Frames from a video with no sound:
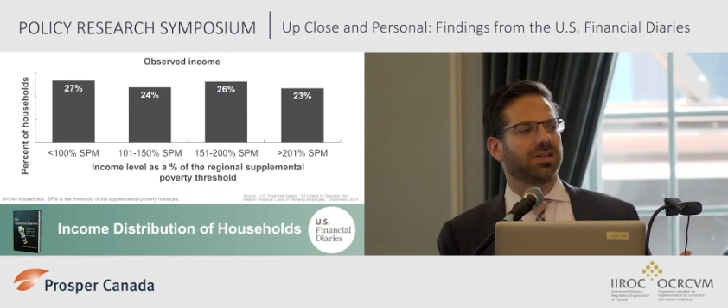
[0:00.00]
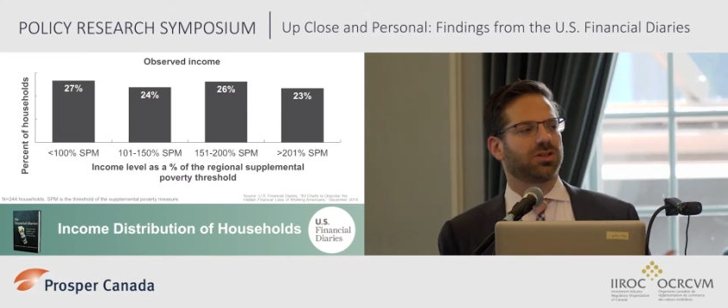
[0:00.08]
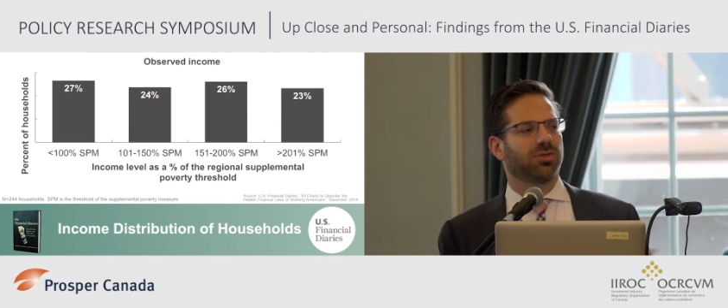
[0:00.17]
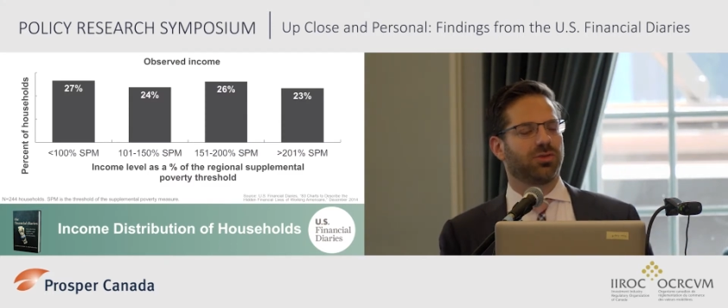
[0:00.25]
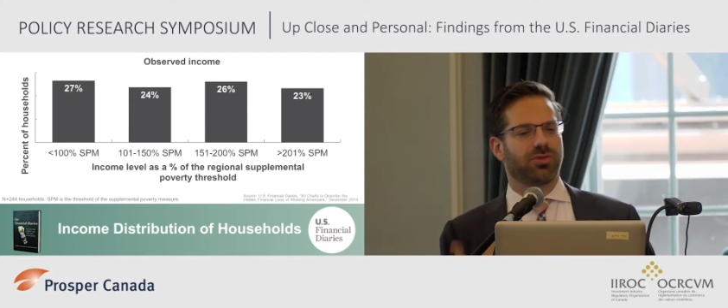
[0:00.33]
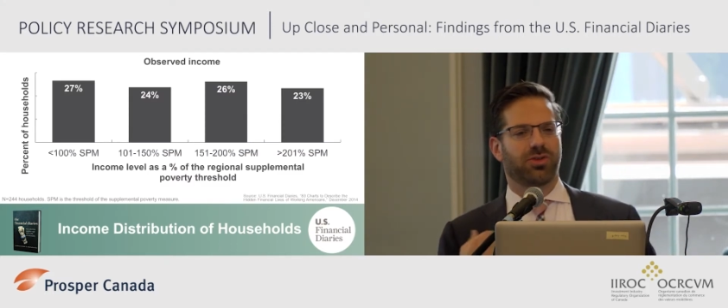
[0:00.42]

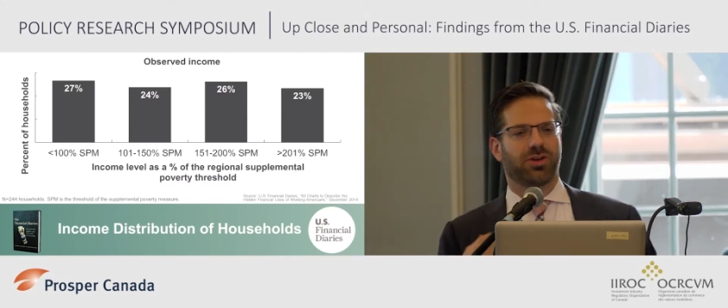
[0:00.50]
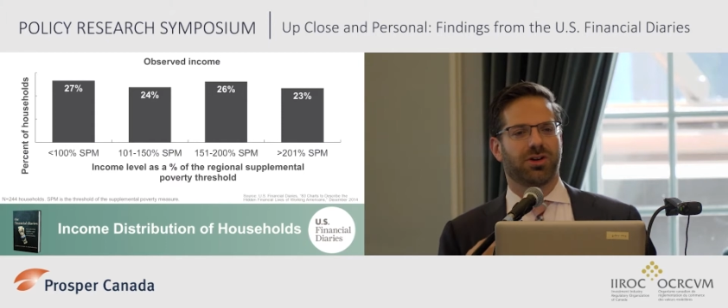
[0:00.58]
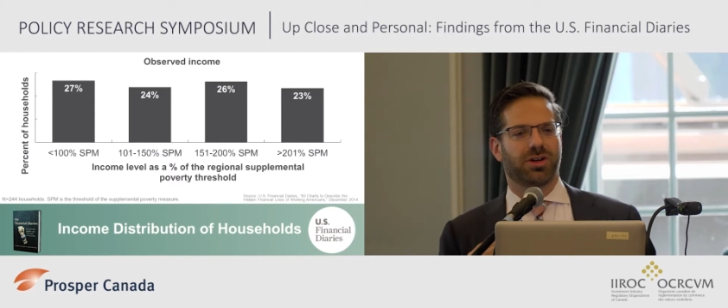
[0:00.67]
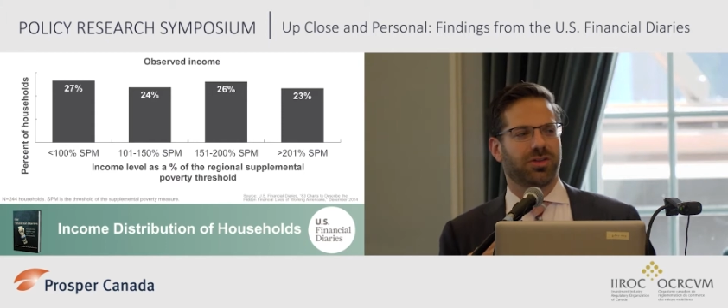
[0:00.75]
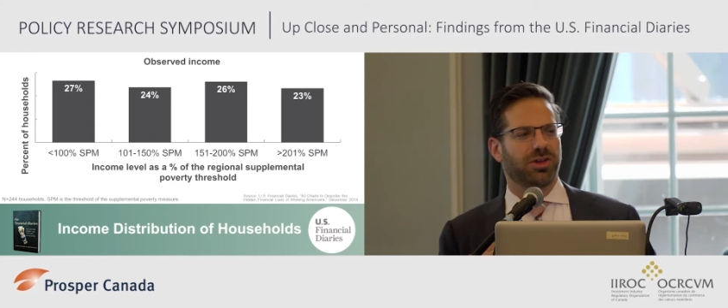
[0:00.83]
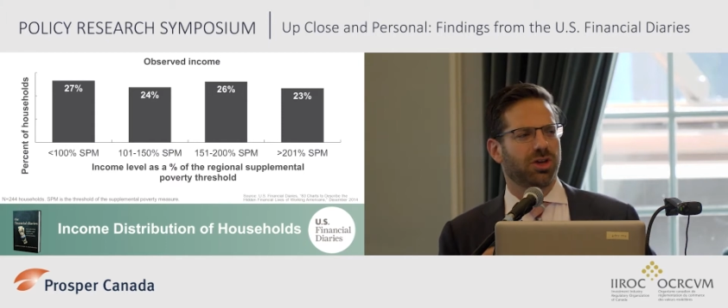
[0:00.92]
So
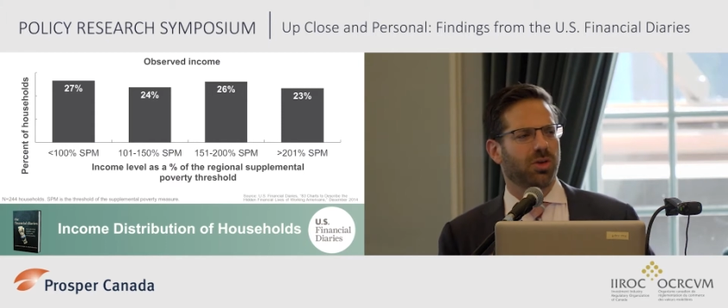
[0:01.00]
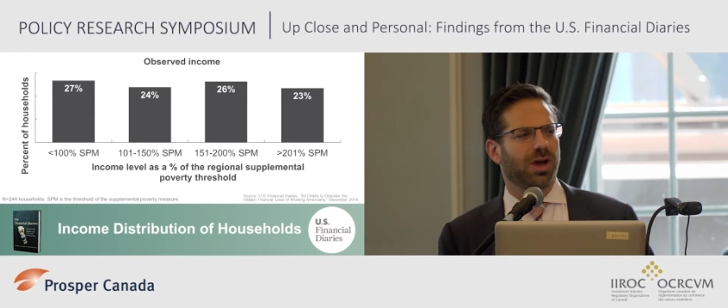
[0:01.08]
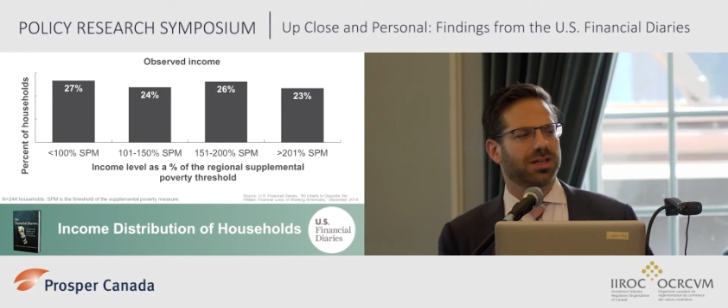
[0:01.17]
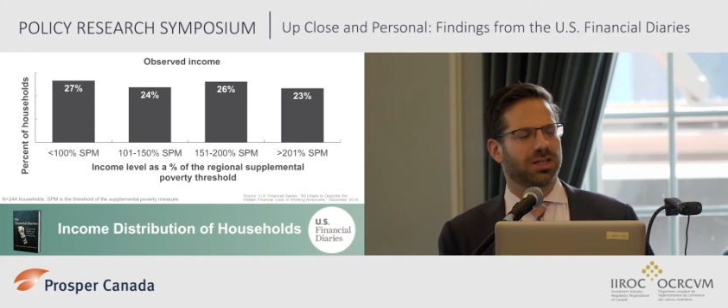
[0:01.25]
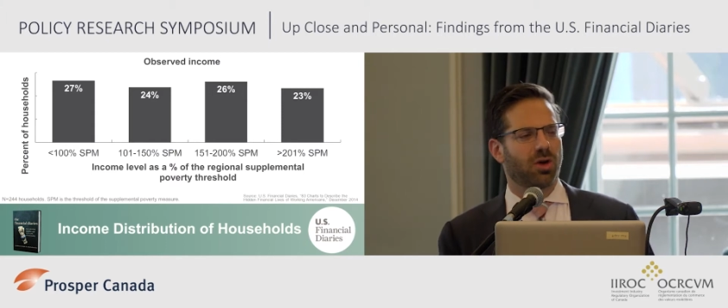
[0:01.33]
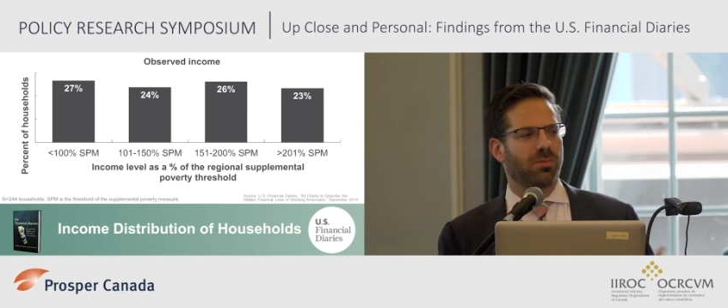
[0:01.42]
in the
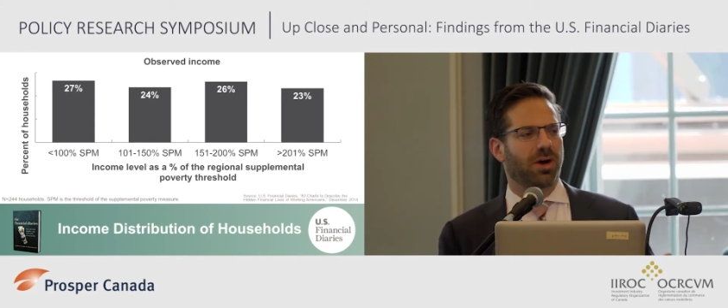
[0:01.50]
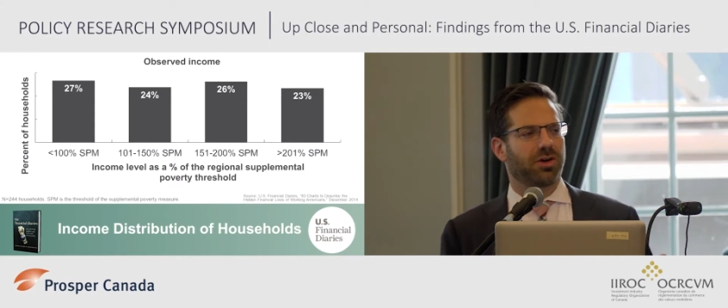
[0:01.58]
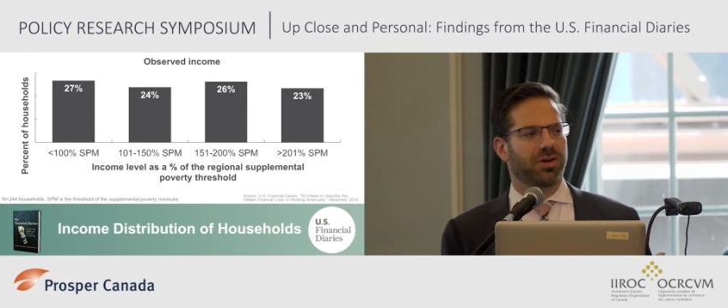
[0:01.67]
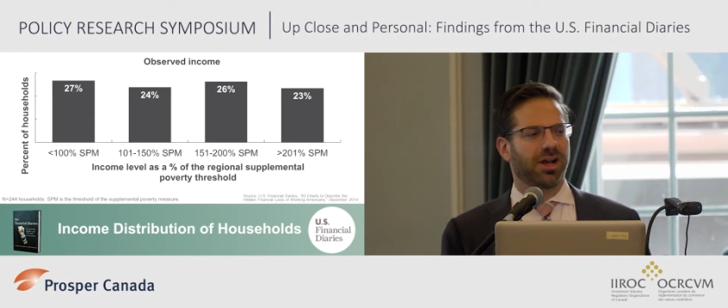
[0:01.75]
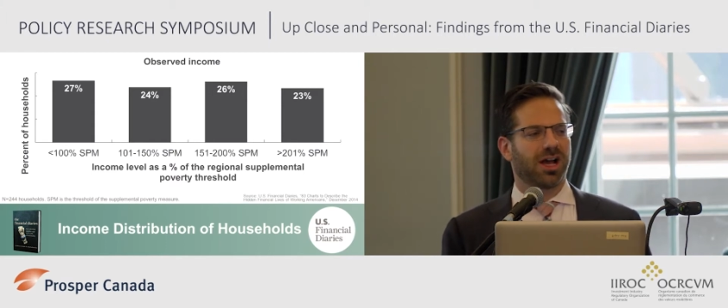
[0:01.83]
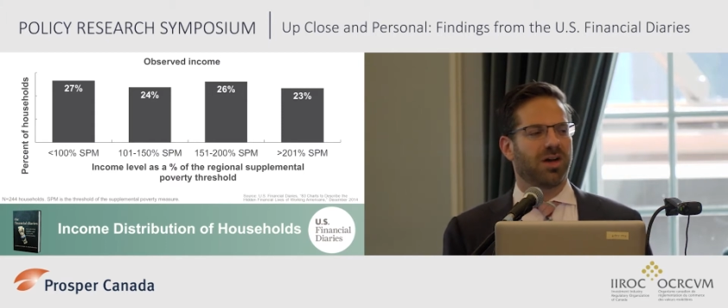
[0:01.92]
U.S., low and
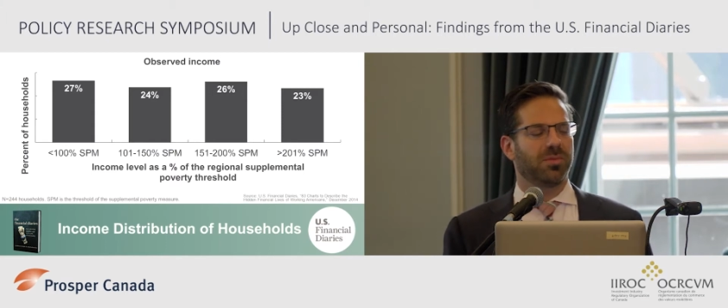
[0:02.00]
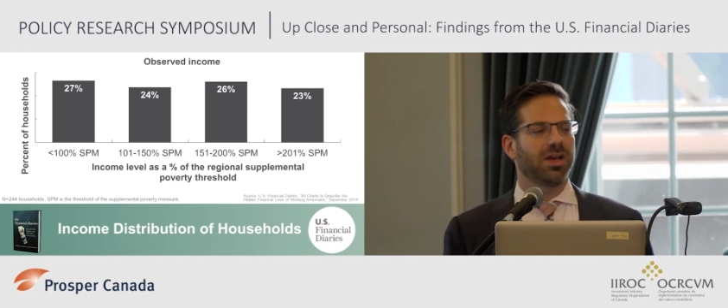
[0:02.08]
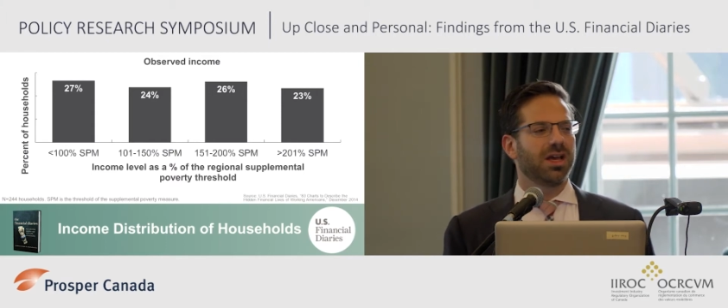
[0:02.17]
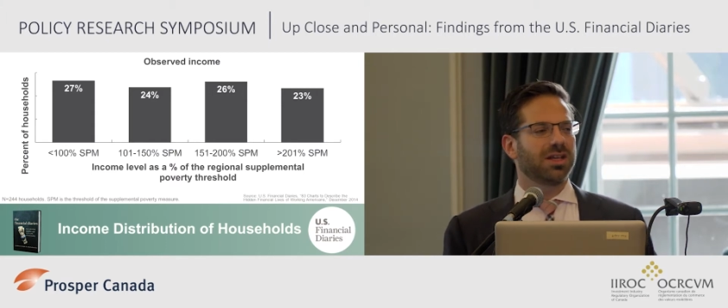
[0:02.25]
moderate income,